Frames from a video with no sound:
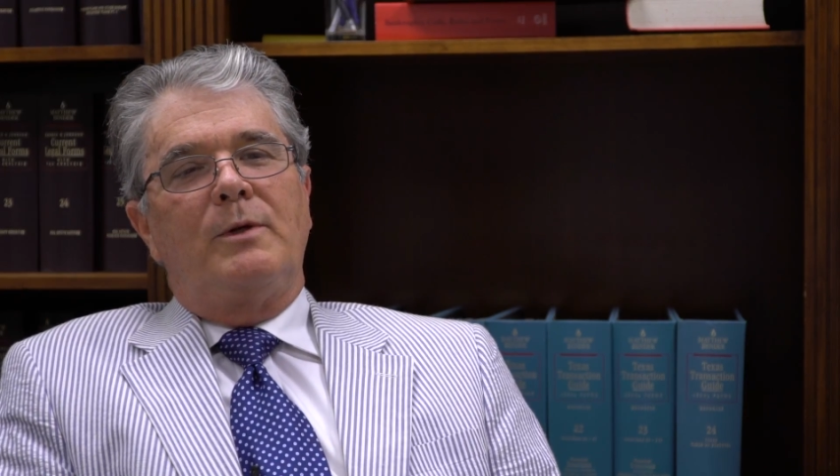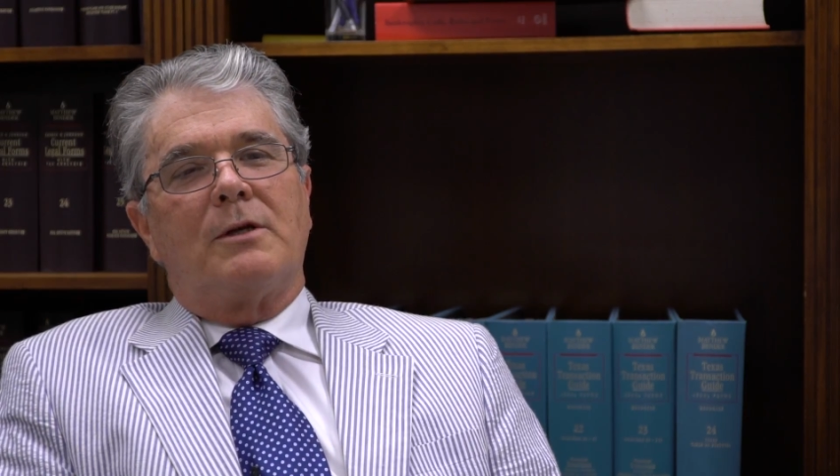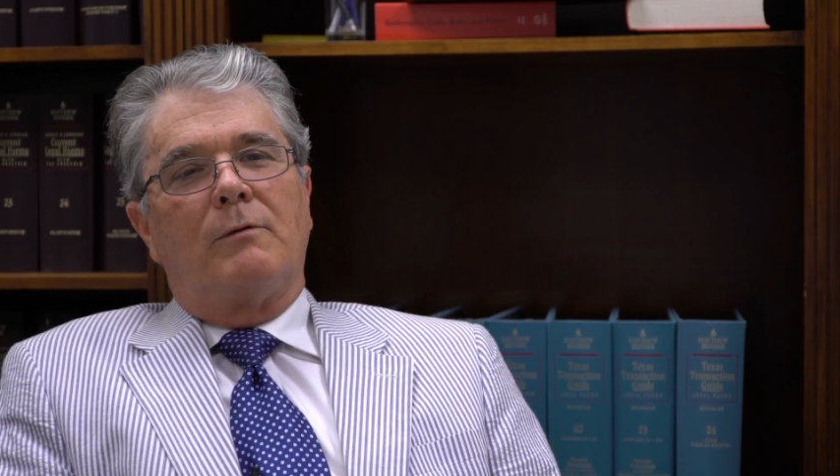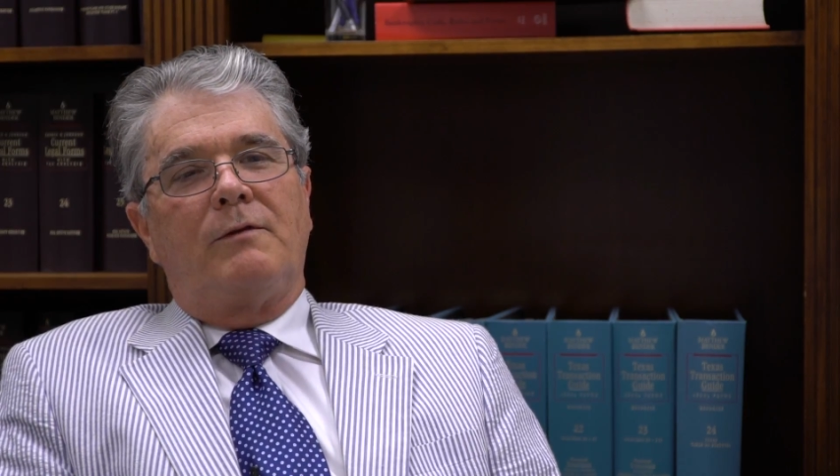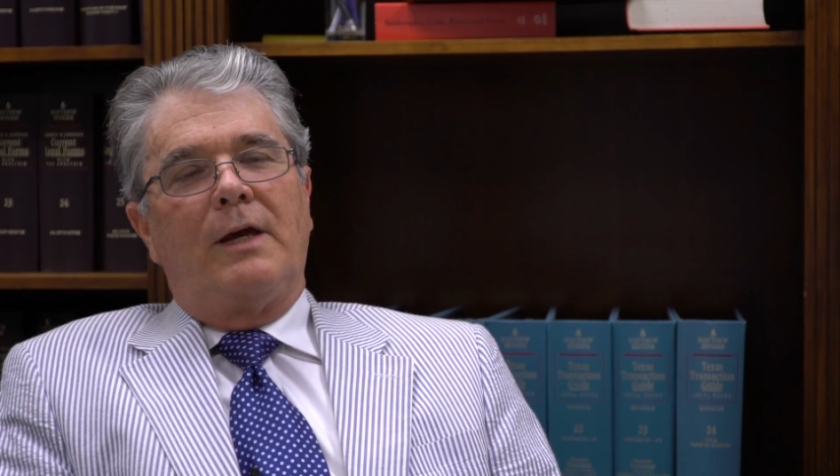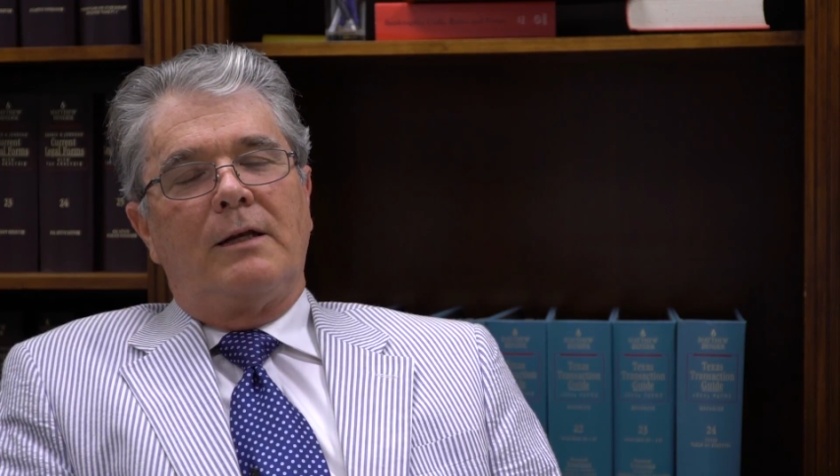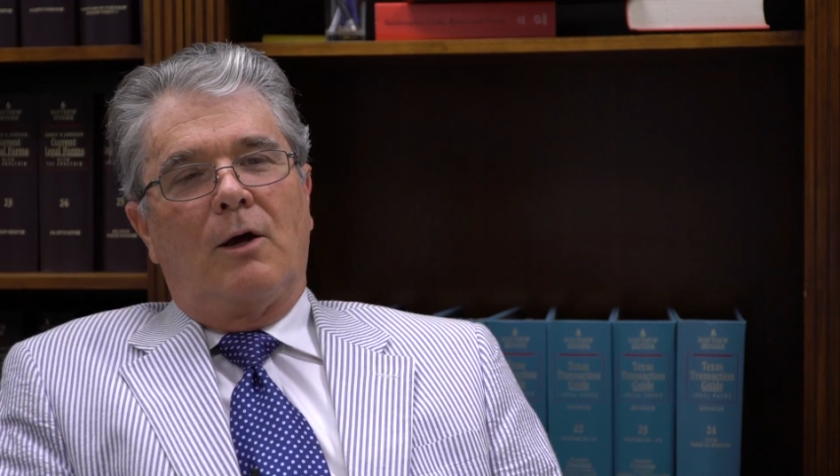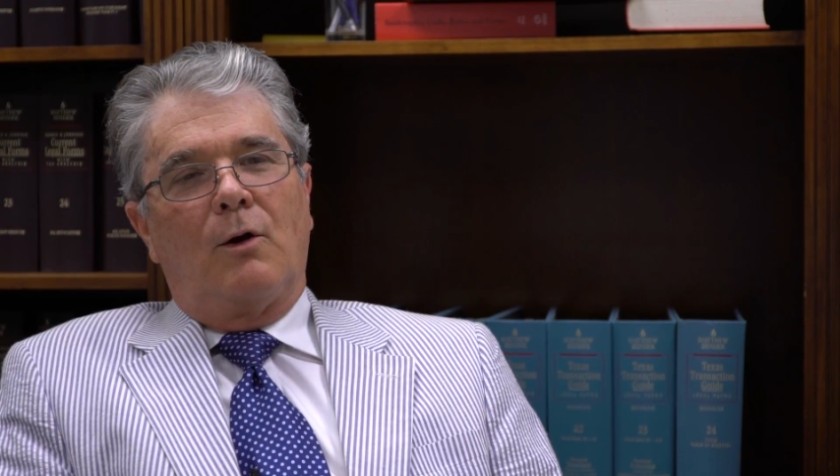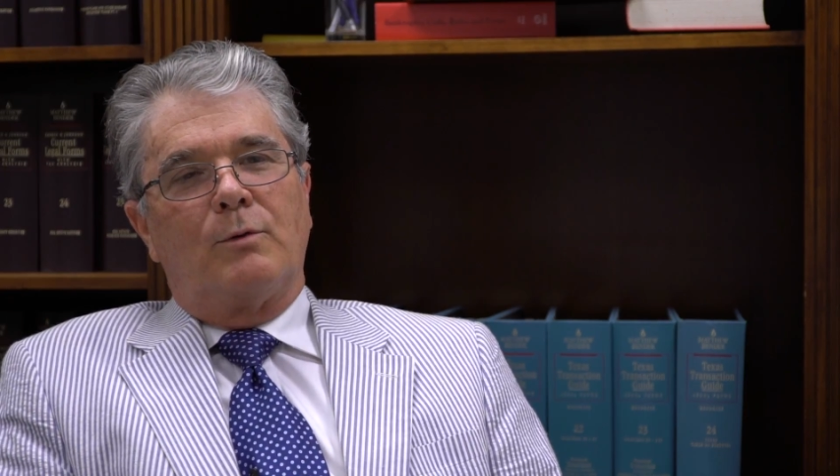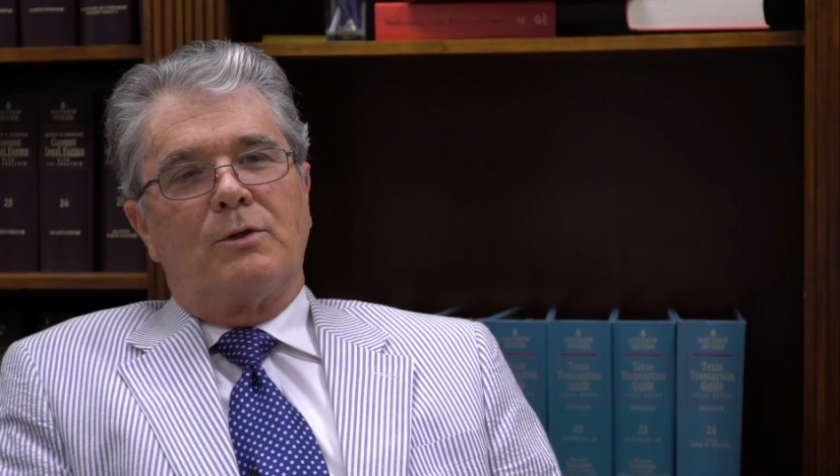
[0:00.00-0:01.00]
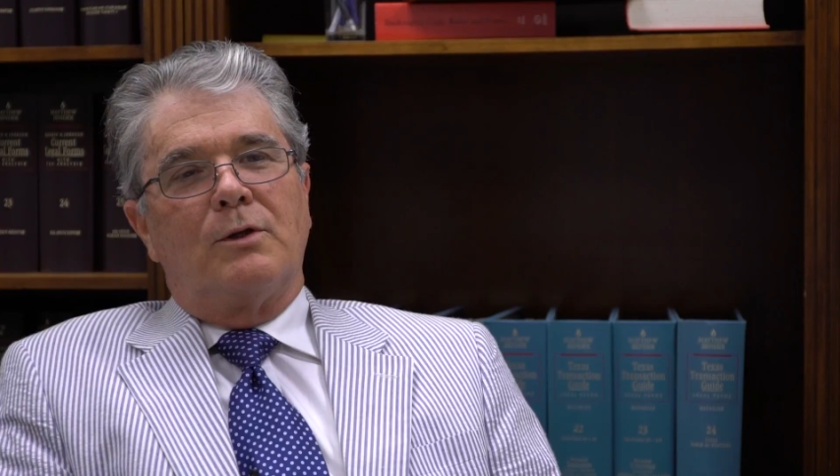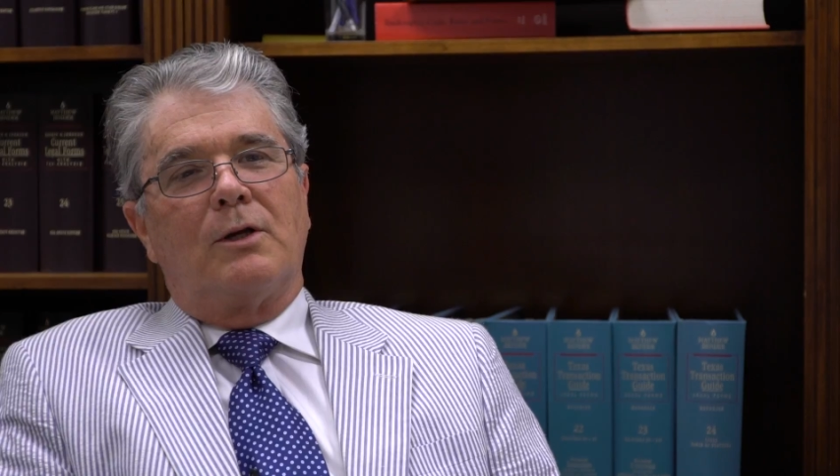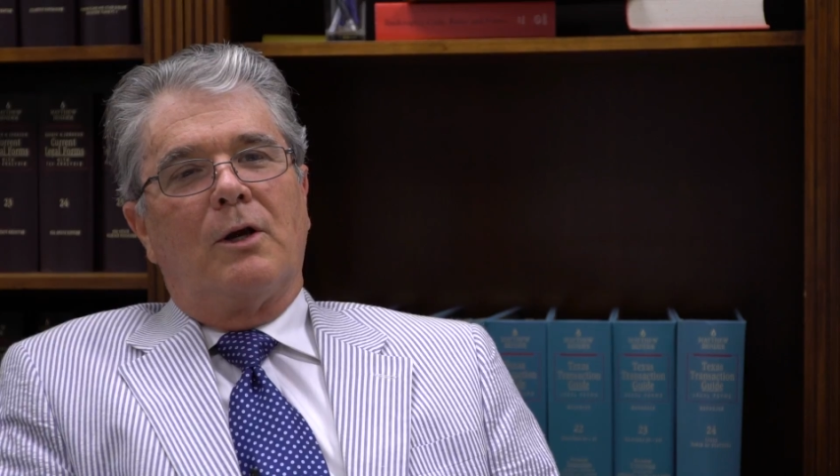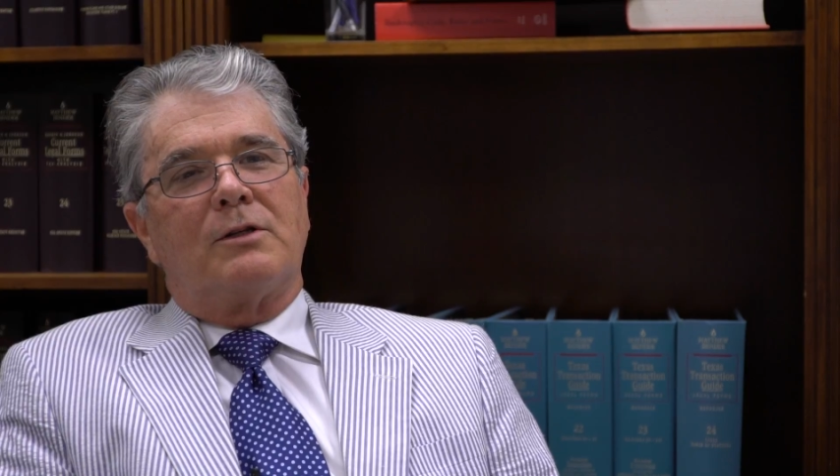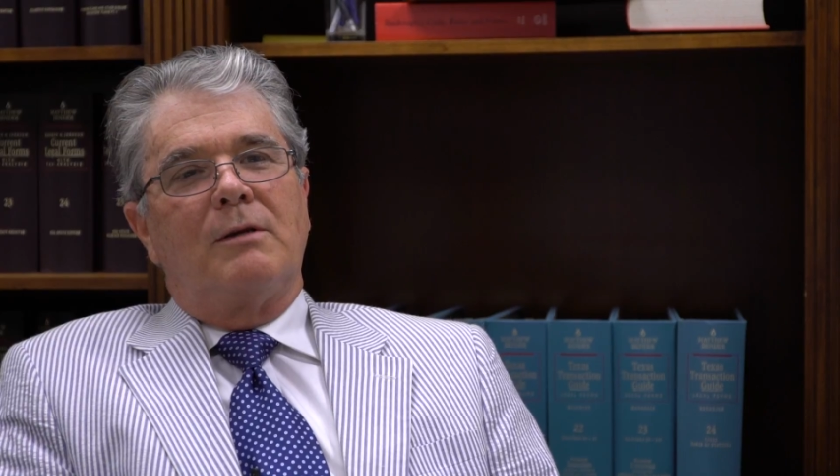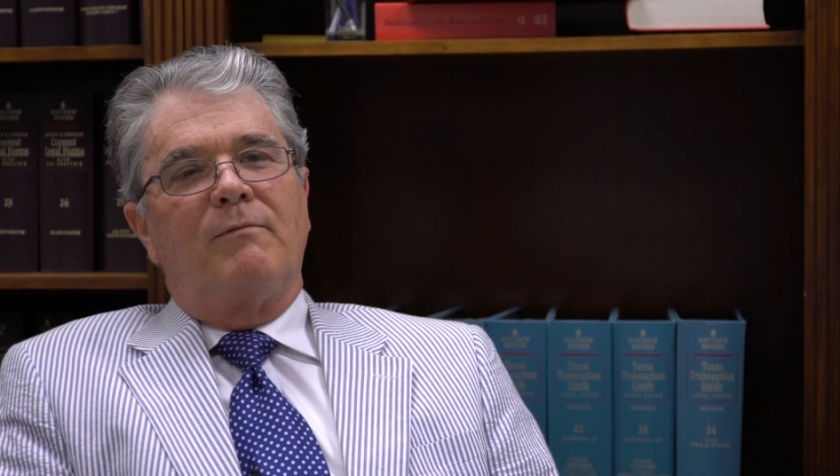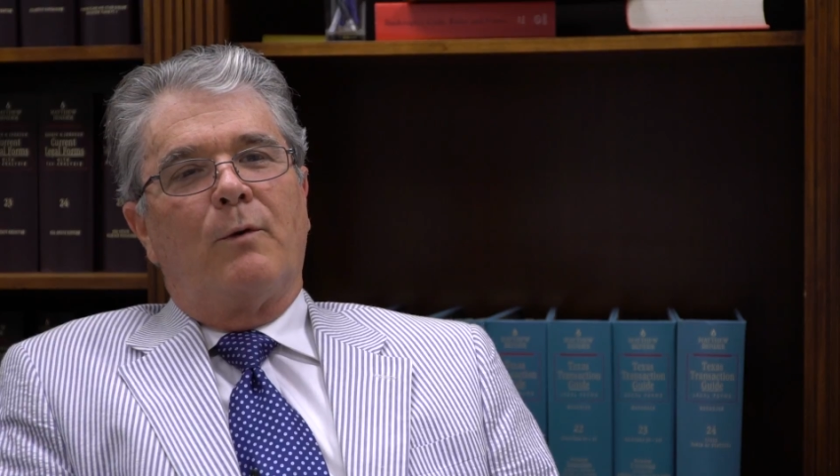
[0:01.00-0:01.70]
he saw that that dog was going to cost him